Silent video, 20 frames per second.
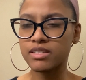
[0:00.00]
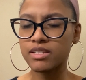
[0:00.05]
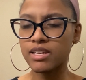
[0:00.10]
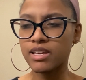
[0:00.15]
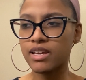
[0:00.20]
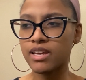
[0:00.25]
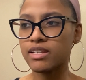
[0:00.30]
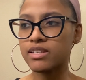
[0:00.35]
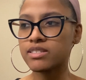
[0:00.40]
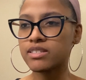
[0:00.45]

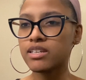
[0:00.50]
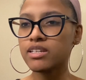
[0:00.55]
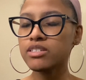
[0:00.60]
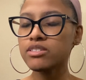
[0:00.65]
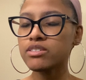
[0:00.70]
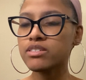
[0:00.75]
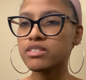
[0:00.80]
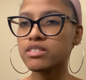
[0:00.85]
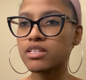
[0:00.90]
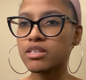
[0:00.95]
And it's
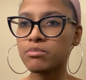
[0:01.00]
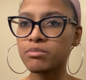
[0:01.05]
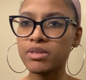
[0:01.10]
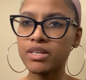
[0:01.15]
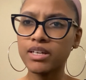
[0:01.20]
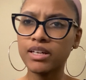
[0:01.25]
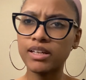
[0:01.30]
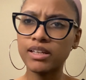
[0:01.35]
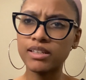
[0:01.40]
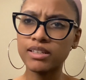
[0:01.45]
interesting
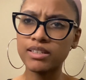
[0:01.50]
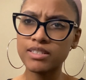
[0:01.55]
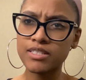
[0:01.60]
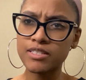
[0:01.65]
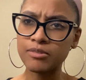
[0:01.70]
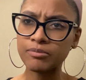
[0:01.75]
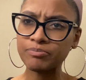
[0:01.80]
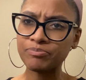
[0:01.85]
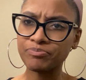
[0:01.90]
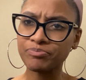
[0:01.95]
because
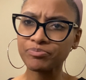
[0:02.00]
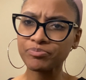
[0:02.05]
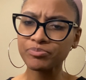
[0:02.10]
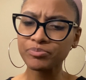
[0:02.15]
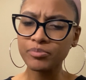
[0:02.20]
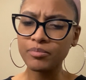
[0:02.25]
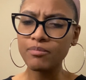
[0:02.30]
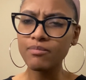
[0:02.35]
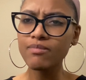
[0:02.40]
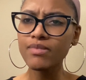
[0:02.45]

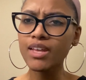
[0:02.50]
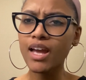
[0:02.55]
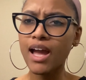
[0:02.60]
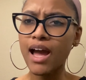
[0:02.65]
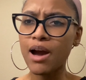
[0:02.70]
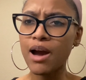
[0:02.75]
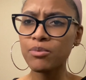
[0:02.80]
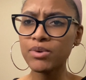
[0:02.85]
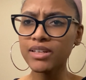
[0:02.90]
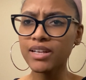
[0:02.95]
I
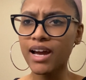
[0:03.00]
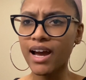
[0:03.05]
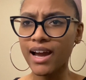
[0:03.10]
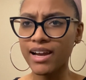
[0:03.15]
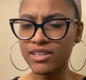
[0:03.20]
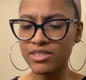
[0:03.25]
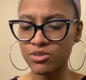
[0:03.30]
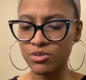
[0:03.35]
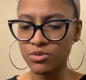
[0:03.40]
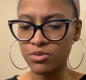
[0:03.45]
went to high
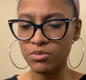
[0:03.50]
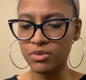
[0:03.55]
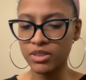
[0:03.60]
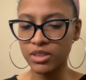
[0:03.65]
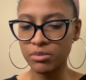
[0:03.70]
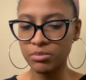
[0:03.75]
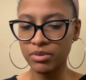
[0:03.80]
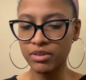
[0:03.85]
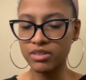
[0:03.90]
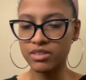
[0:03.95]
school with a
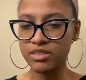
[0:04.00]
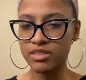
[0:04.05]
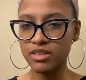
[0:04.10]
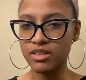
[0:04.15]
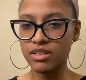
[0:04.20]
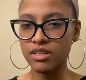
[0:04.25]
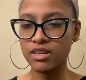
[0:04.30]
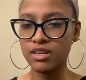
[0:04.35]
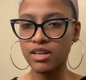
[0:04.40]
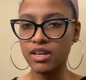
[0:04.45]

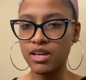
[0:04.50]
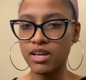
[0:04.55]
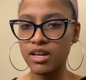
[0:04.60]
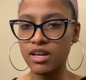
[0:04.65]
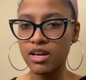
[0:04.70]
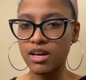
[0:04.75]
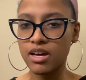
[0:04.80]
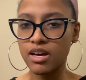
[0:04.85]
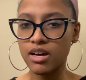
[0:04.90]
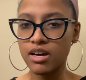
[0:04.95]
person
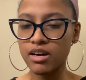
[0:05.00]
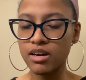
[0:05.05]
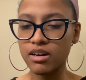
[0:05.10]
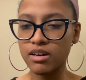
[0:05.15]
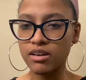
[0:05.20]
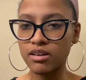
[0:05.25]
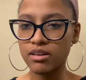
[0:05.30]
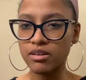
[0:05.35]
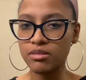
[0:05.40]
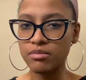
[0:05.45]

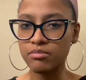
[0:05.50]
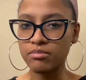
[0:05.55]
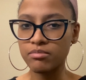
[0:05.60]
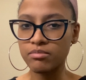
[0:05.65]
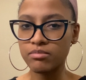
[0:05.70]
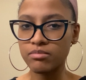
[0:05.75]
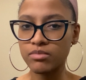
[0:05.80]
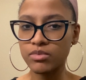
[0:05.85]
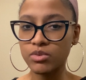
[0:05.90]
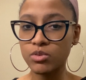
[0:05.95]

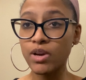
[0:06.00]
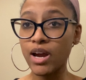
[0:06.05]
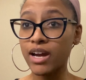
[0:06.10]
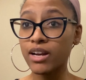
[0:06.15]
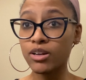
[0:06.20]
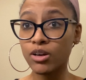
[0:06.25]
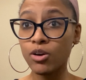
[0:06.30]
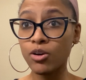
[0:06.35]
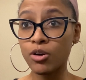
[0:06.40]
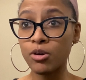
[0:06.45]
who kind of
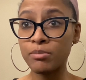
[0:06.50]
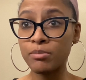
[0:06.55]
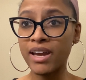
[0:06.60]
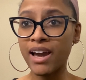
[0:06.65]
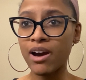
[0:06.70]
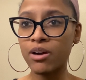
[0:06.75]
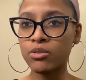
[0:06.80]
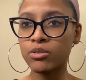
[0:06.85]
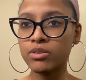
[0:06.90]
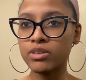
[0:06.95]
called me
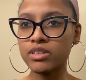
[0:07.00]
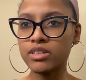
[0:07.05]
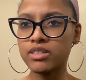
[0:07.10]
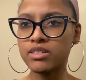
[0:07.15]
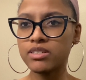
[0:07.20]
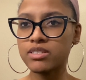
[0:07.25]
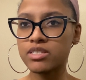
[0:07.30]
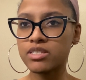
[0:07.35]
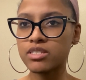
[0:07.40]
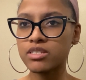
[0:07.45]
out on
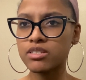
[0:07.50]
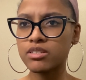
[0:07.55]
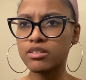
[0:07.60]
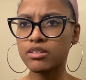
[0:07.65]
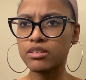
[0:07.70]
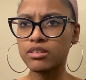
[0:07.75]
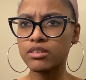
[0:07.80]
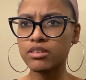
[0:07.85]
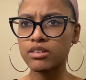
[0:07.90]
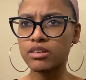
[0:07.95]
this
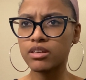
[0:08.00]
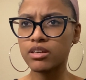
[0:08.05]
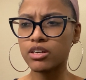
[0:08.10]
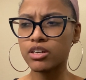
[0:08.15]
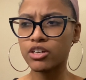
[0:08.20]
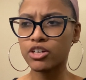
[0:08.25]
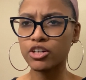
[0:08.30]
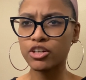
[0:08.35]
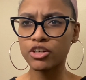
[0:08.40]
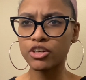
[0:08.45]

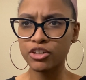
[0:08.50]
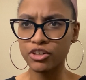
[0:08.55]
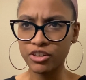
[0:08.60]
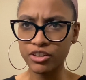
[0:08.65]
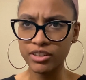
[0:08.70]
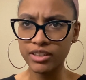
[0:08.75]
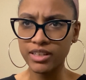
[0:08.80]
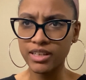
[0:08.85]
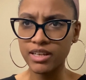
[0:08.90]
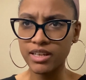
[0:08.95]

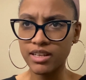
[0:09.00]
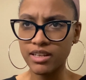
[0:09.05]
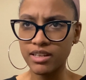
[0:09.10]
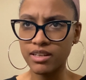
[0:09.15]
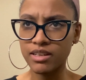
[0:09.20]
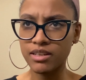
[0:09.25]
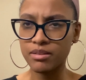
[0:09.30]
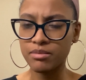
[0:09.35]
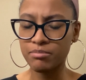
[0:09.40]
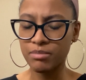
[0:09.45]
early
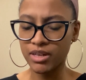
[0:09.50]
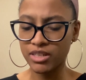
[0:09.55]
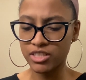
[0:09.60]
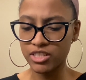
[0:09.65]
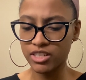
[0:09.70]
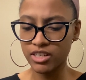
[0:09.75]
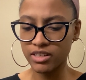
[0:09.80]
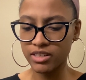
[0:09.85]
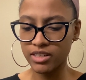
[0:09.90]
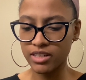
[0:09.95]
in my
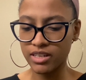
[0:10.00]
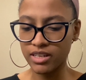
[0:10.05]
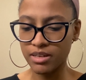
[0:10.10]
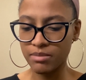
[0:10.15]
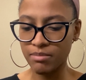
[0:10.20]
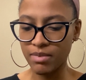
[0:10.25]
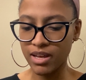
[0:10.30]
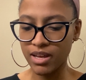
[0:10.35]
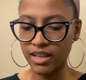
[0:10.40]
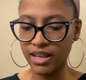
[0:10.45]
journey and
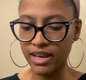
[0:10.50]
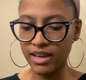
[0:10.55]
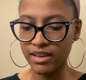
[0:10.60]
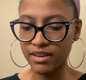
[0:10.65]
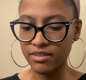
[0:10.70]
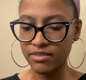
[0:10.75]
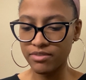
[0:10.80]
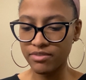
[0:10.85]
my life.